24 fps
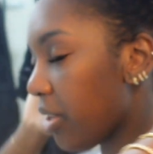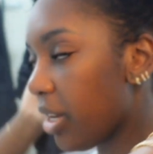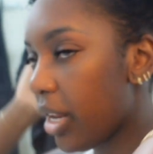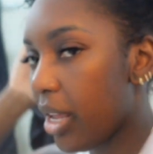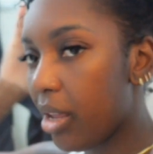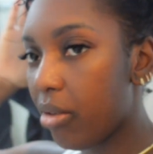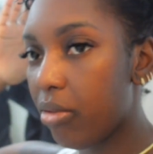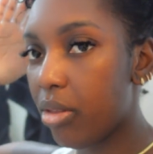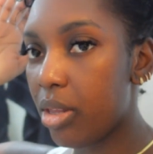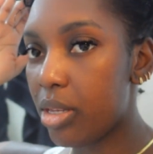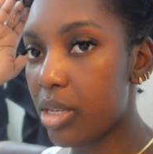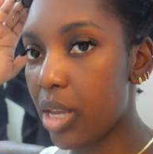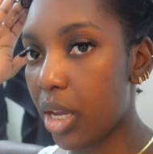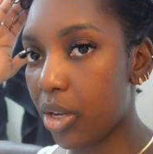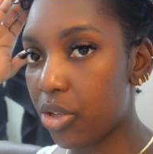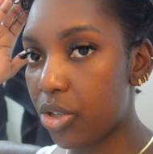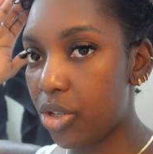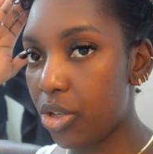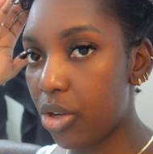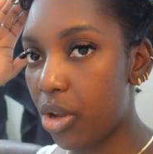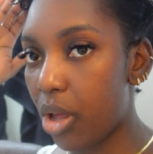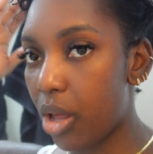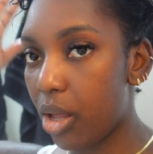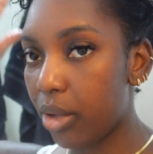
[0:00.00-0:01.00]
I have the
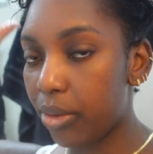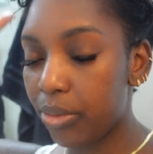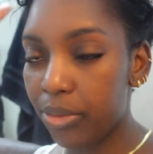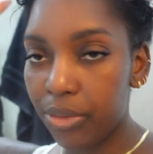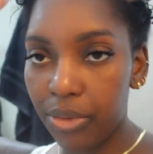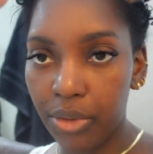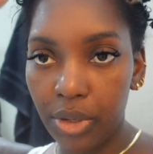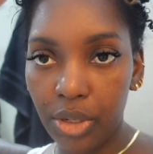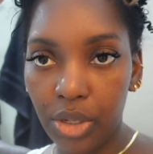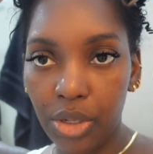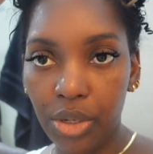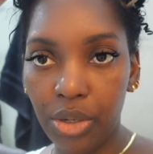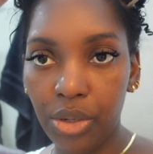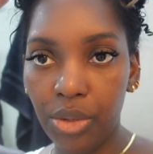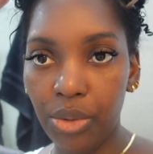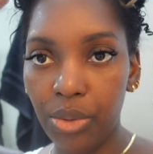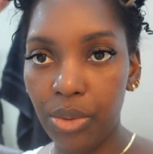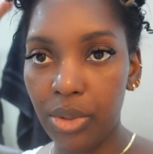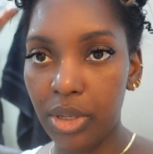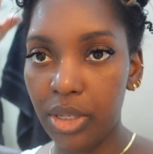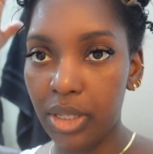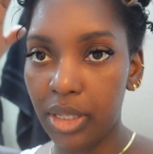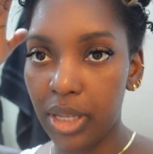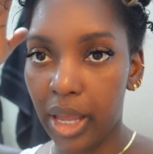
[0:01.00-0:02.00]
section off
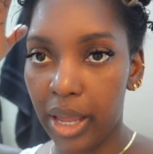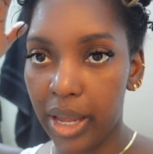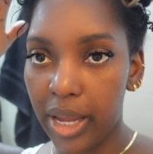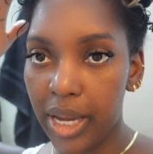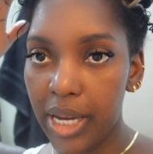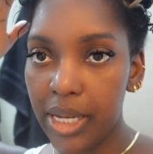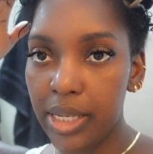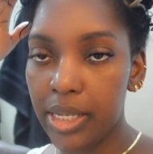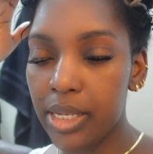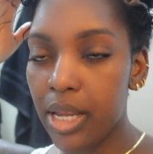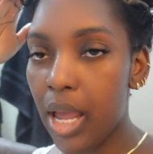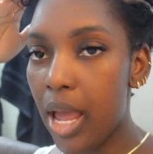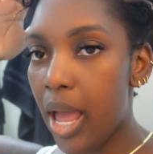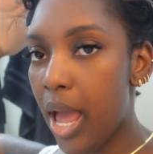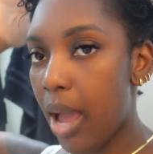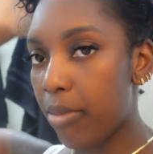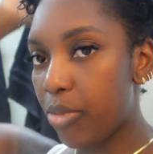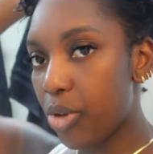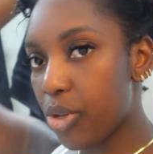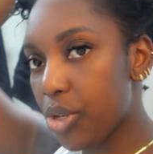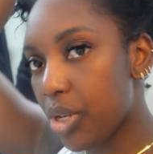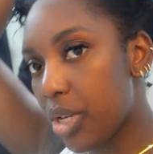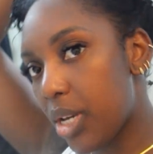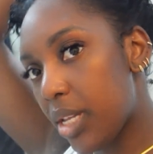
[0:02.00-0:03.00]
2 sides, I'm
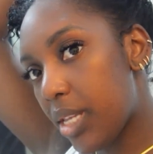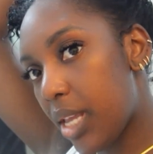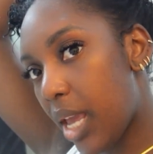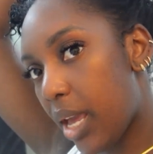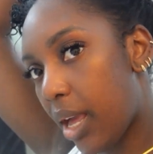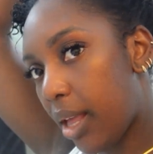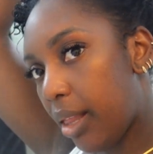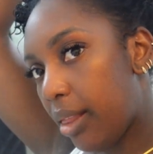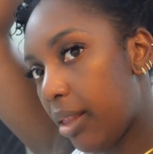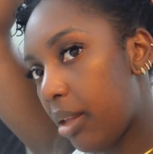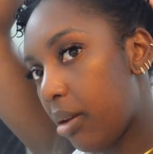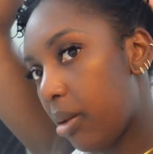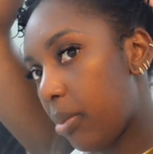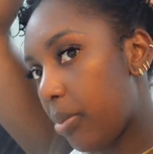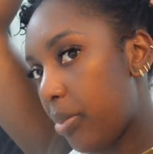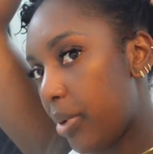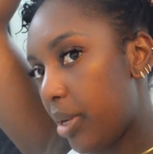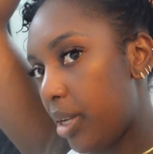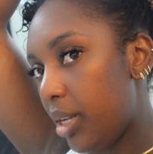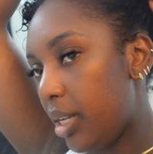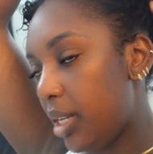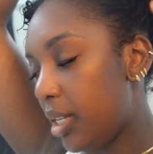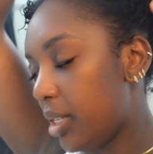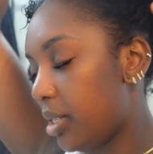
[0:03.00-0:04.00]
just gonna take a little
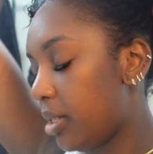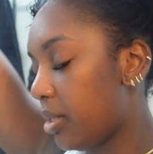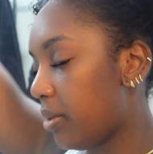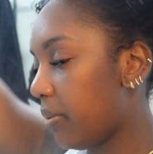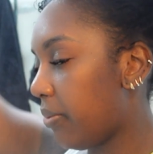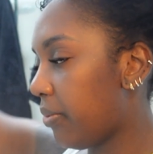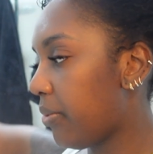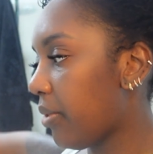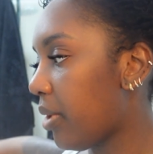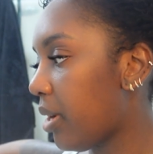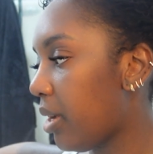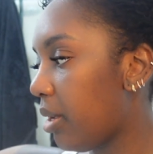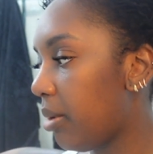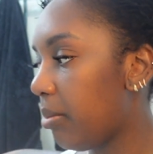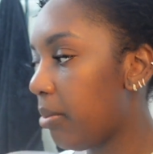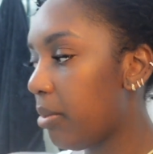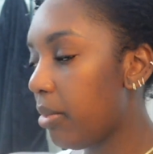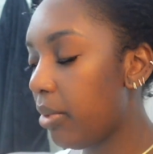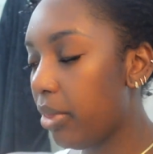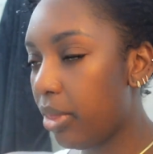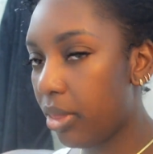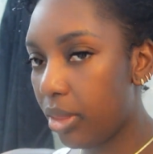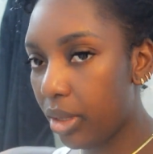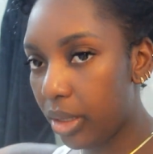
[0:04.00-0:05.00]
piece from
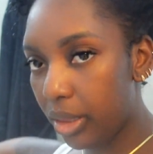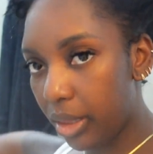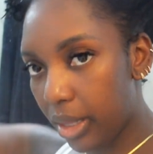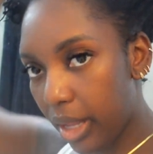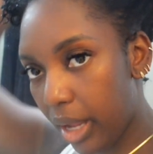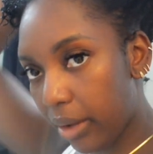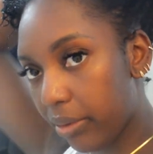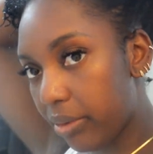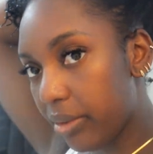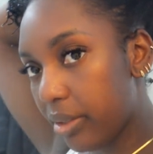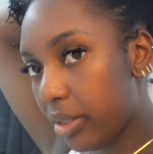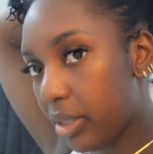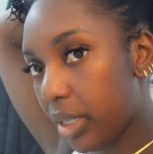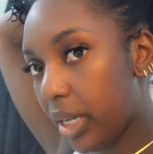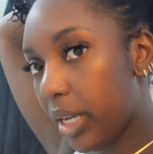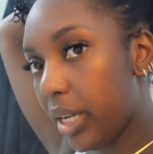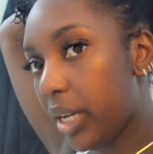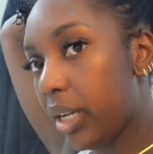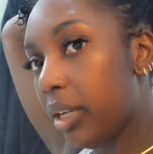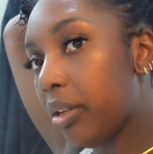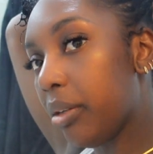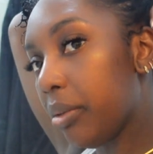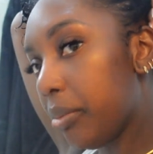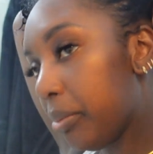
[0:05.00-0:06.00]
the left
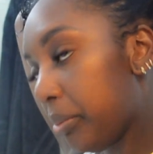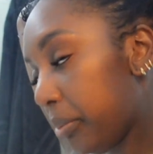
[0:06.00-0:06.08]
side.